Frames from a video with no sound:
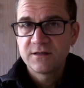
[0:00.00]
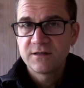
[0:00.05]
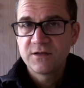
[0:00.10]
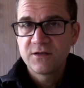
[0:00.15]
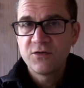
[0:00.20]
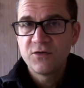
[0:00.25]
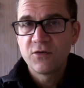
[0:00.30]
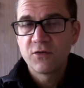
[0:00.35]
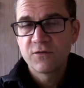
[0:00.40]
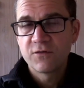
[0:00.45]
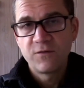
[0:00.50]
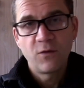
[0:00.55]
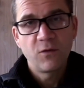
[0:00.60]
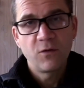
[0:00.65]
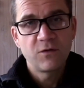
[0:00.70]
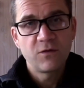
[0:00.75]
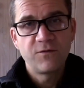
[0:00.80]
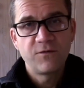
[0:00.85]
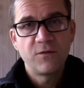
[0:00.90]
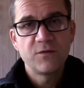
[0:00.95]
your
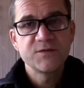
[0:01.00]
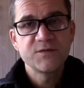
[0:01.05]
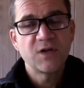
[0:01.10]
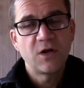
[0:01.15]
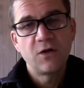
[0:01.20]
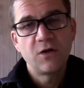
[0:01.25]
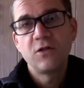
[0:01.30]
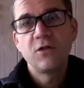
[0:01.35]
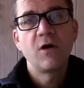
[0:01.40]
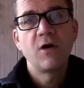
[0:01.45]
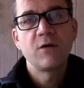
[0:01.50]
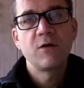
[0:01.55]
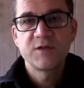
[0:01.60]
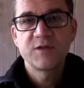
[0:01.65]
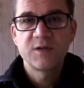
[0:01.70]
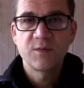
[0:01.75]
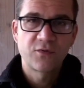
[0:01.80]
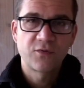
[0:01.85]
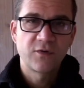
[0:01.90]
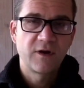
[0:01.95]
vocal folds along with
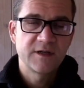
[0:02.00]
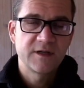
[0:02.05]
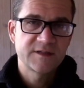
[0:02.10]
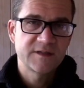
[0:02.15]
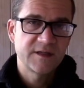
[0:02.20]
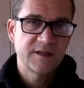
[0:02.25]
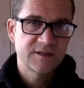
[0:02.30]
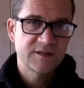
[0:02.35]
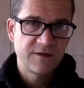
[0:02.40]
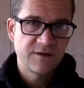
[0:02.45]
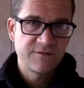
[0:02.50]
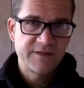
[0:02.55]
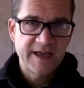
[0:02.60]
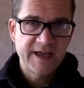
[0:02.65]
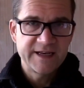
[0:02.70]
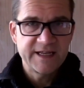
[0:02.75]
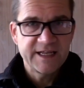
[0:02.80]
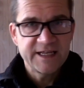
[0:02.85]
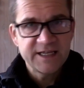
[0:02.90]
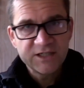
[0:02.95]
the process of
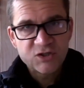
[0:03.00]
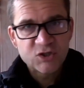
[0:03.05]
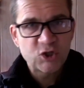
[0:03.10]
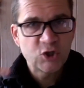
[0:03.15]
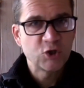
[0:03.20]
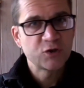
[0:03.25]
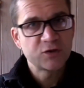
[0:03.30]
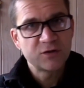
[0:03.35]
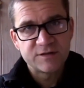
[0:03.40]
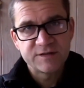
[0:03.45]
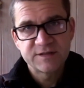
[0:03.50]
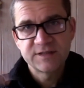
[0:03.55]
that internal